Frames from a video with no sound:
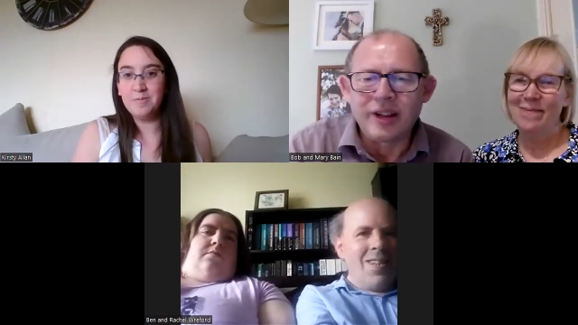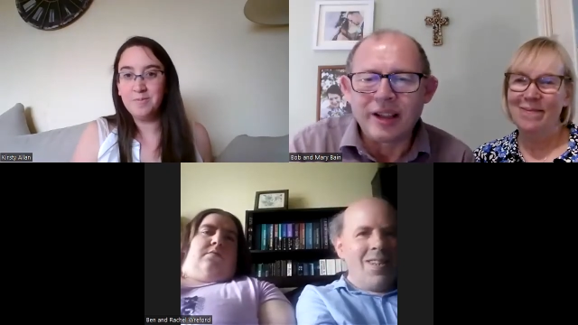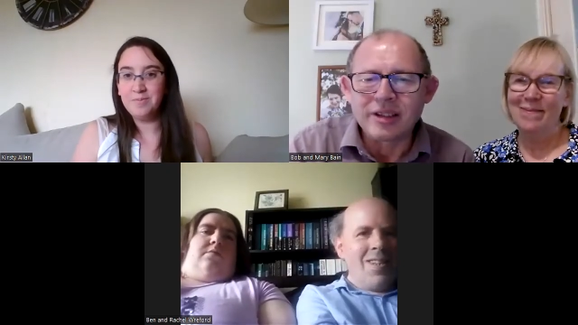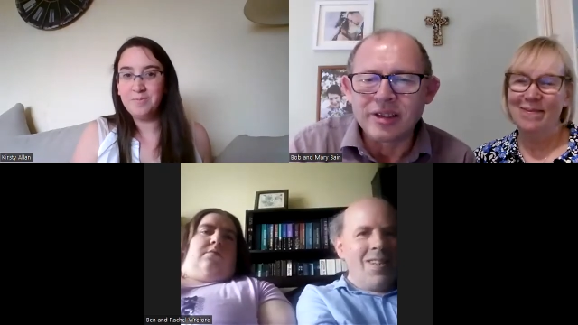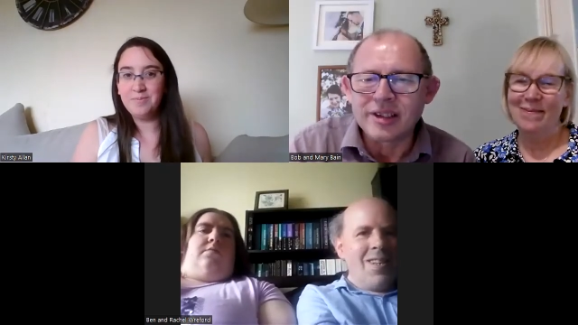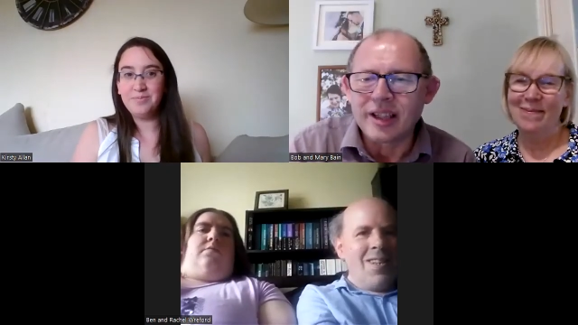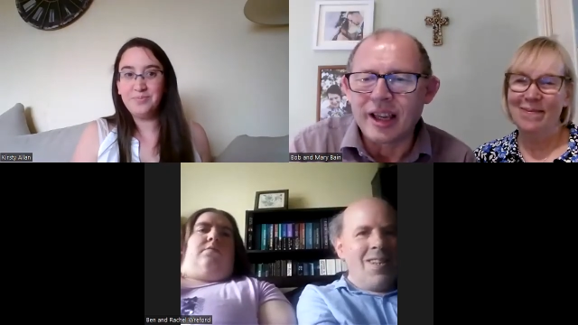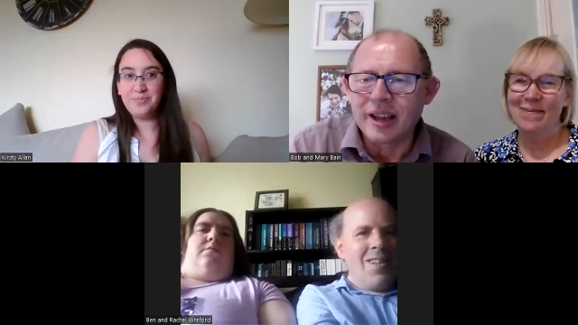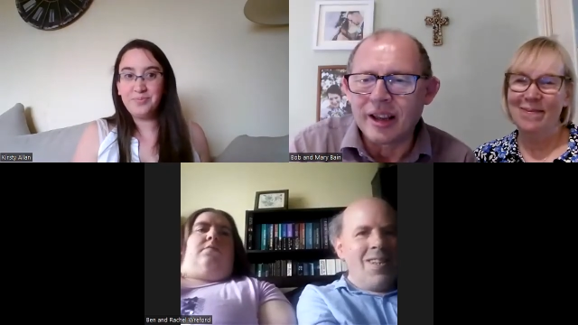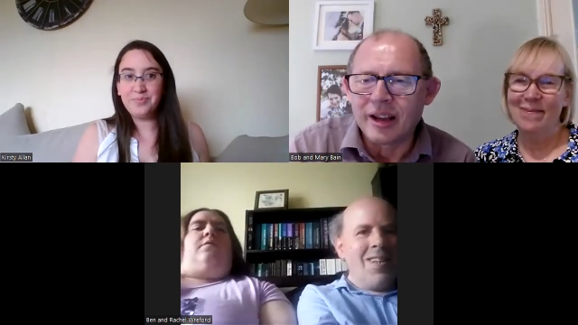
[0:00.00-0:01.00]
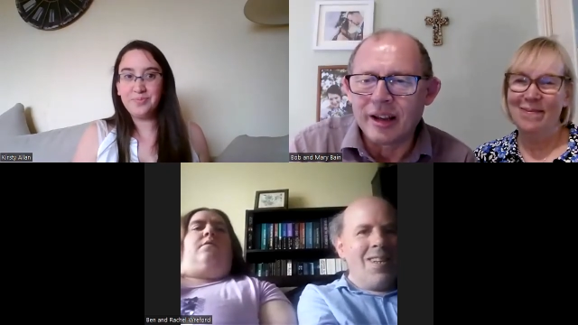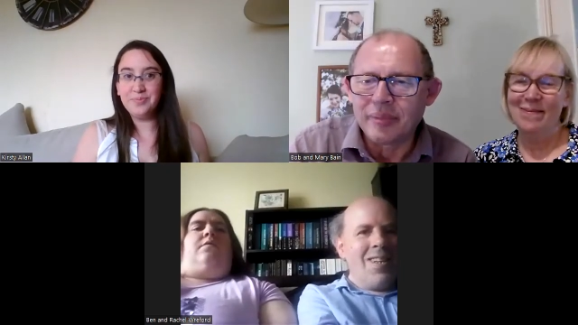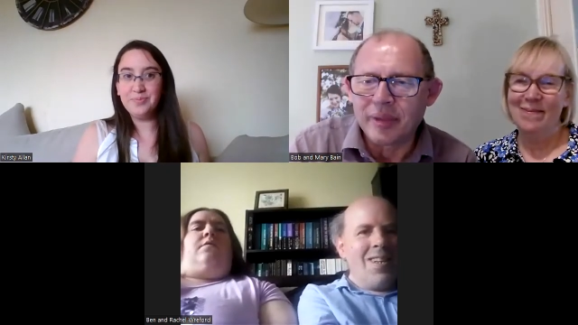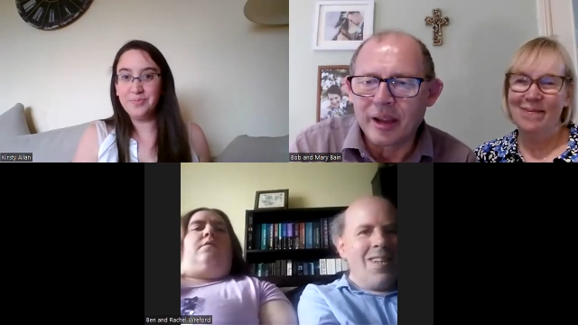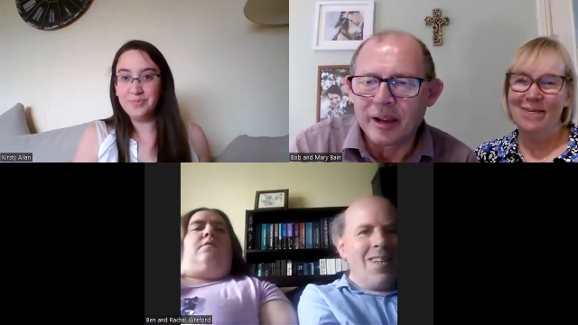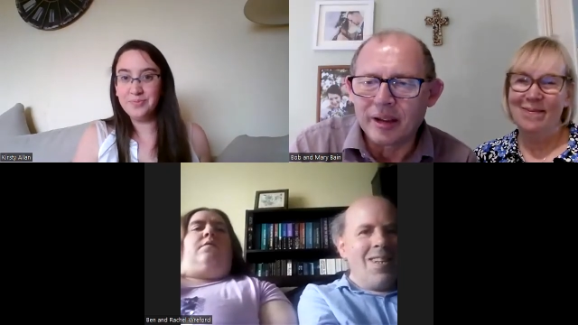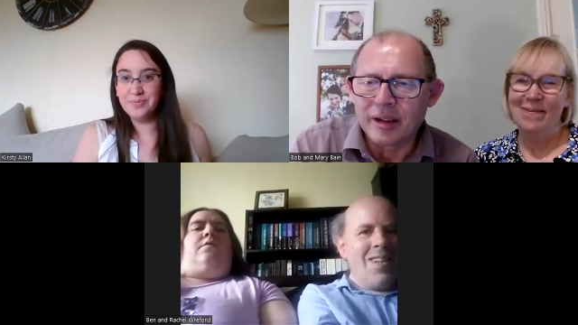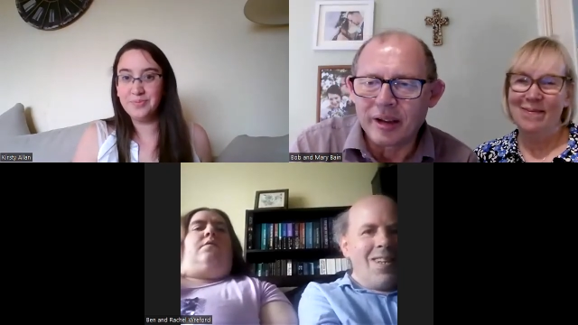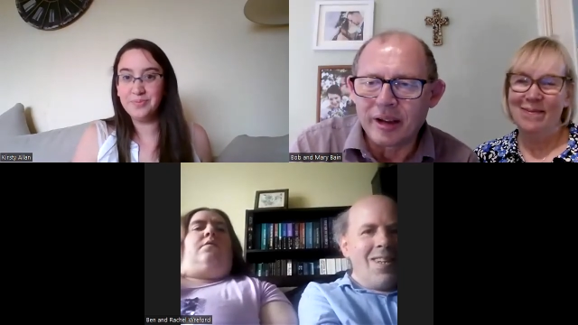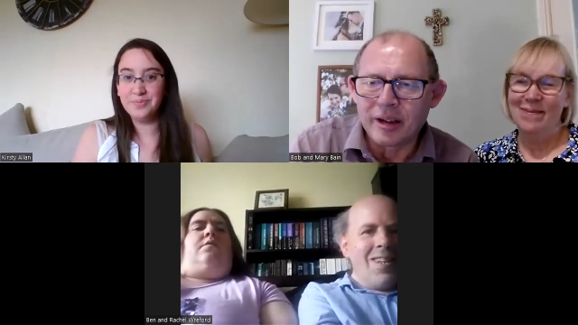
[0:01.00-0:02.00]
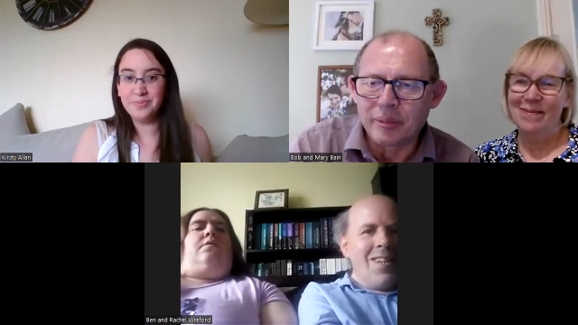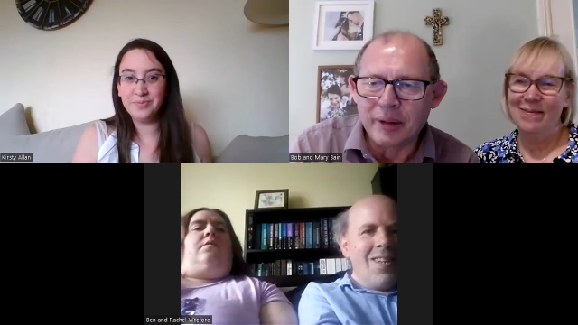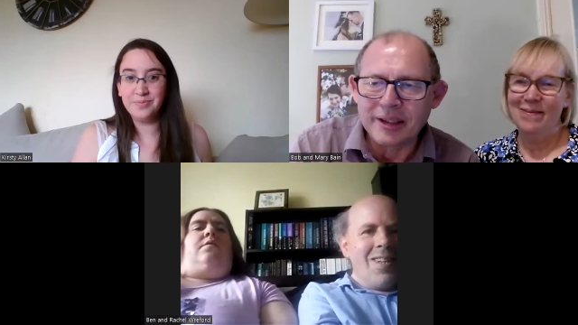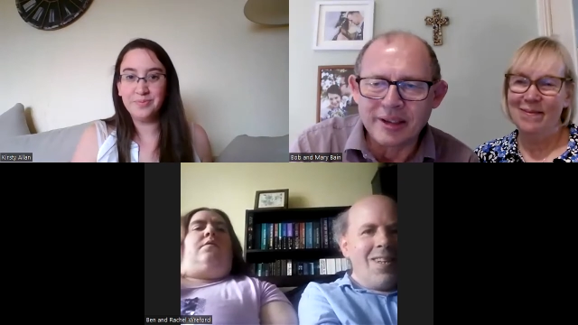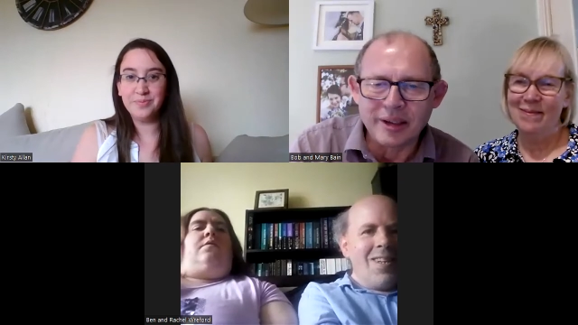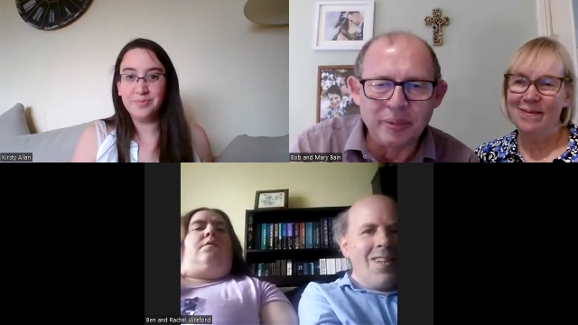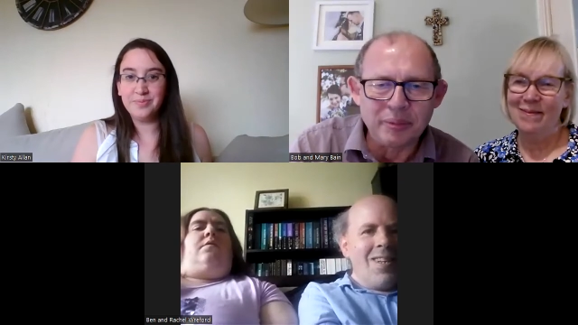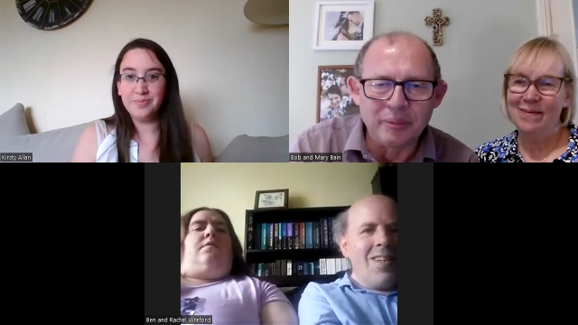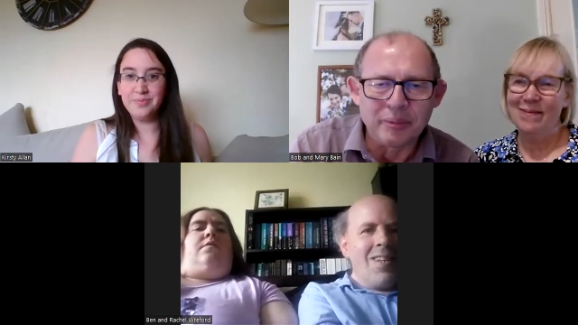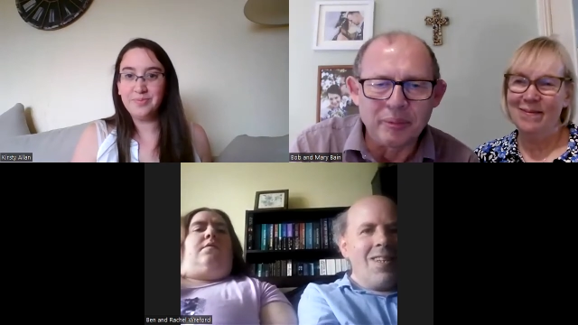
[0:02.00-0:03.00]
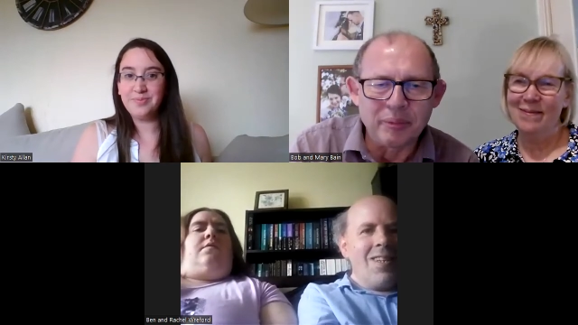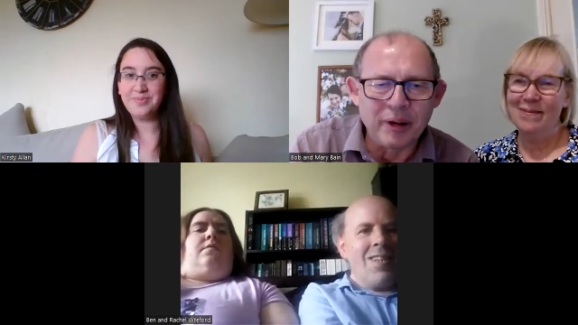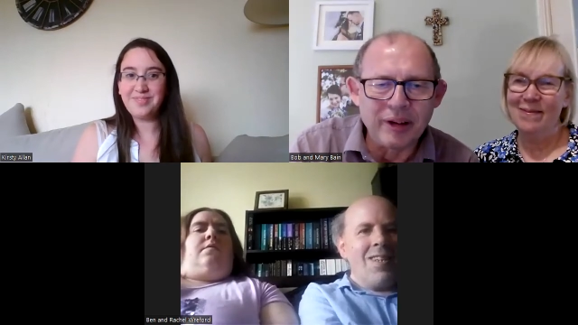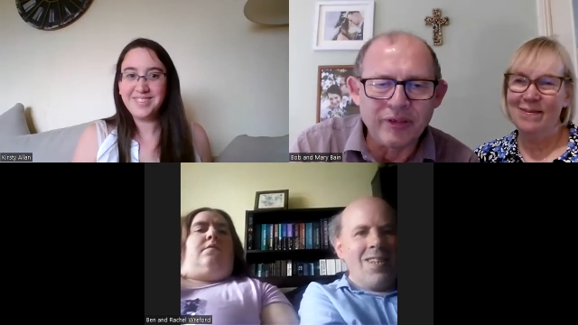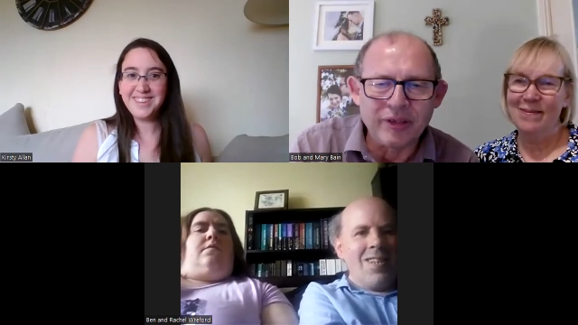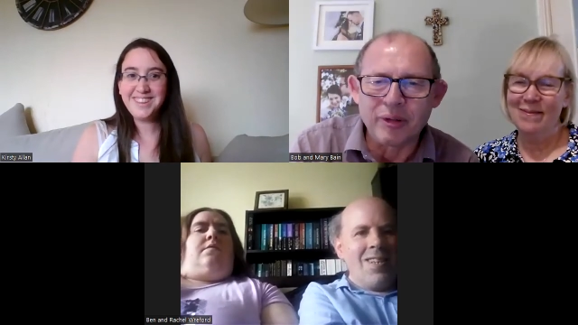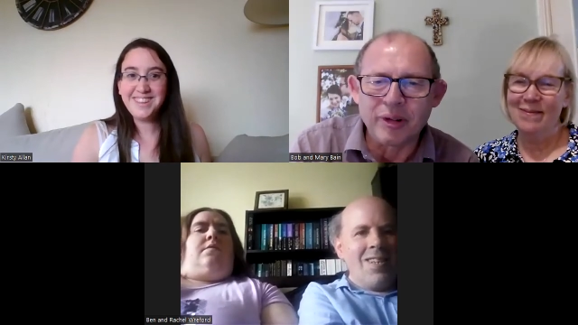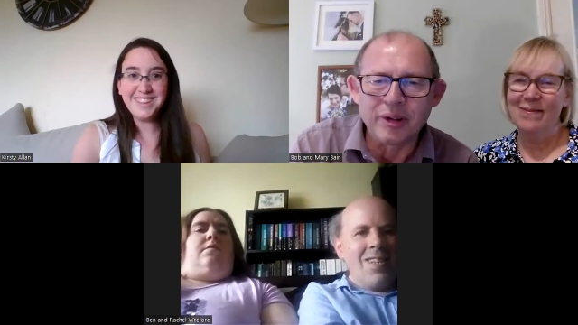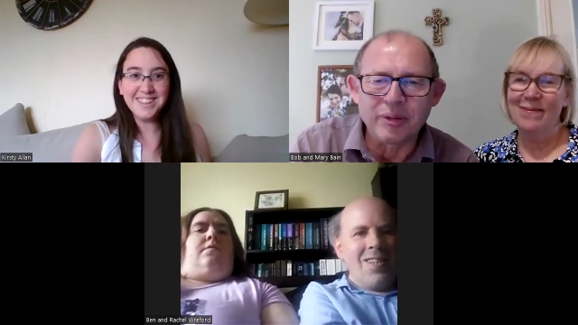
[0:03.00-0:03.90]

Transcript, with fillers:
Speaker 1: let's just say, um, uh, God bless you. Prayer for everyone